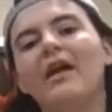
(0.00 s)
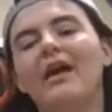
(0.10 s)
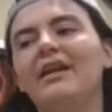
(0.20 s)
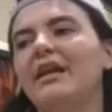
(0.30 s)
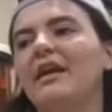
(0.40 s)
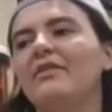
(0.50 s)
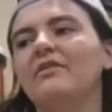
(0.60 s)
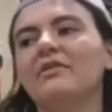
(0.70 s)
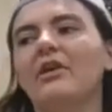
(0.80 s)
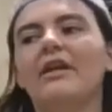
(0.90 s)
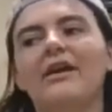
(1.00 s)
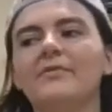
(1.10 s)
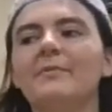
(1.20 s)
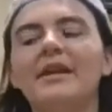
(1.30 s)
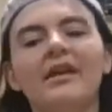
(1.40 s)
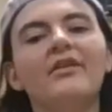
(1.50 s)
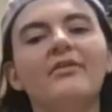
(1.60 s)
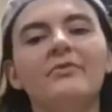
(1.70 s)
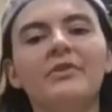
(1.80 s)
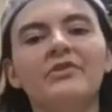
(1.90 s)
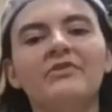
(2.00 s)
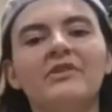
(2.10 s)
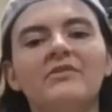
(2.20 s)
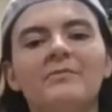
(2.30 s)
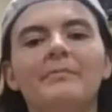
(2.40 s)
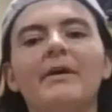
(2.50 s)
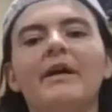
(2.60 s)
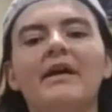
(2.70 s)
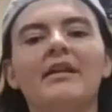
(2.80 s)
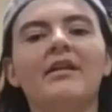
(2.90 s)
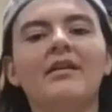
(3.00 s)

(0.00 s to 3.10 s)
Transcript: And again, the song has many other verses, but